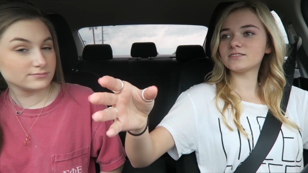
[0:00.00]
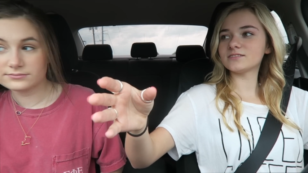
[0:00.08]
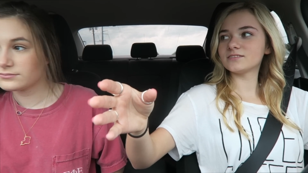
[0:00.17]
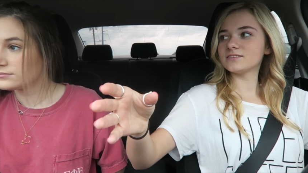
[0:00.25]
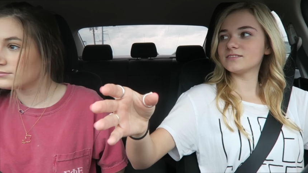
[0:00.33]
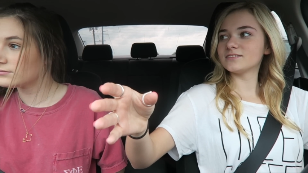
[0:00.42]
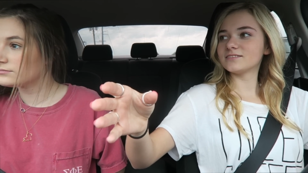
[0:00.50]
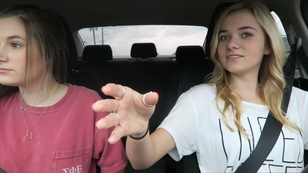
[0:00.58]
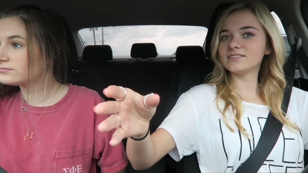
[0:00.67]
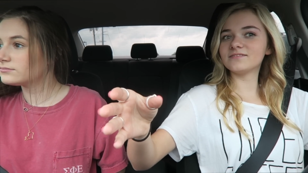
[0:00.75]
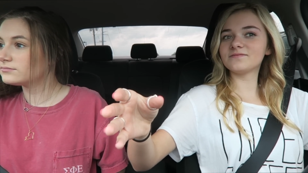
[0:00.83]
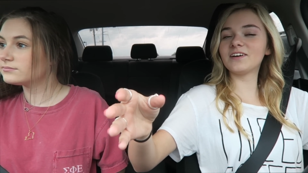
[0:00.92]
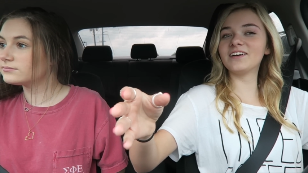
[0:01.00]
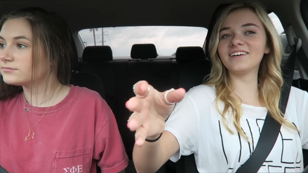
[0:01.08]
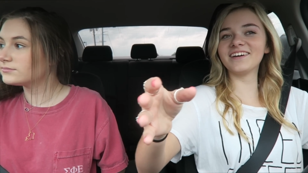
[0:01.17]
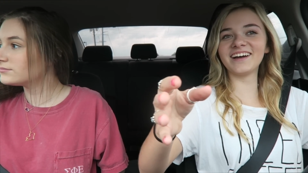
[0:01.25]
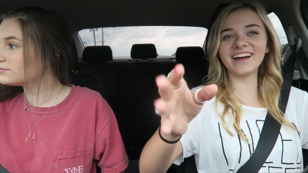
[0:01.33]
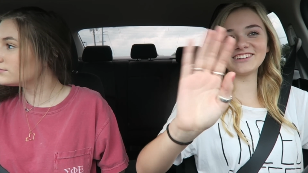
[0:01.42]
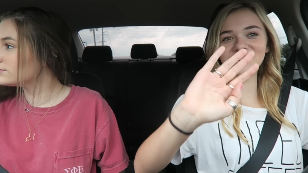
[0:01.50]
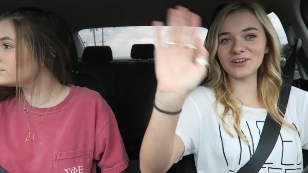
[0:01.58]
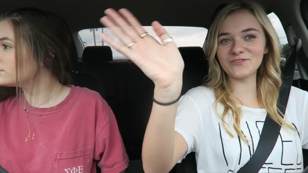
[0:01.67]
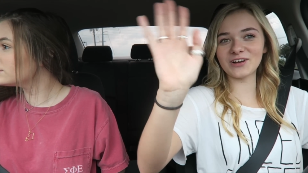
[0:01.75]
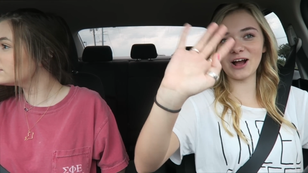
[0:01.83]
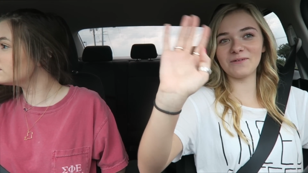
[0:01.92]
Speaker 1: I totally
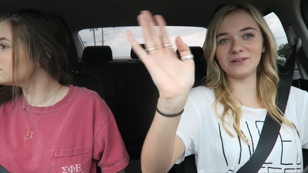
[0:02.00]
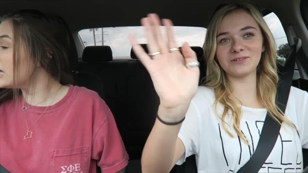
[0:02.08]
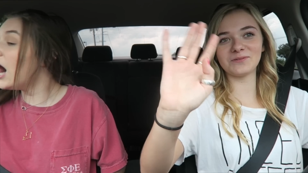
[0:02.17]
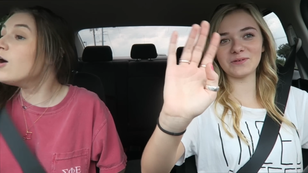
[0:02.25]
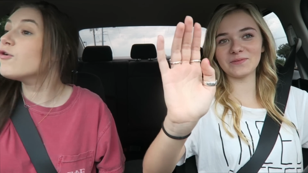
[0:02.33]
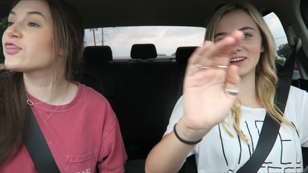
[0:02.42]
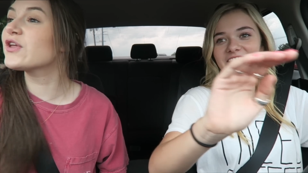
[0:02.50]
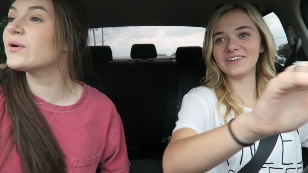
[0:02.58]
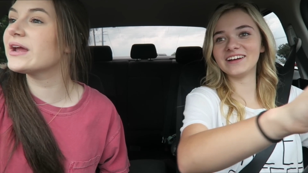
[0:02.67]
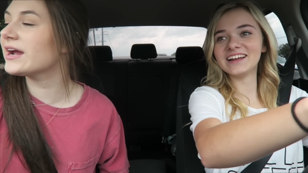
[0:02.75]
forgot where. We oh, through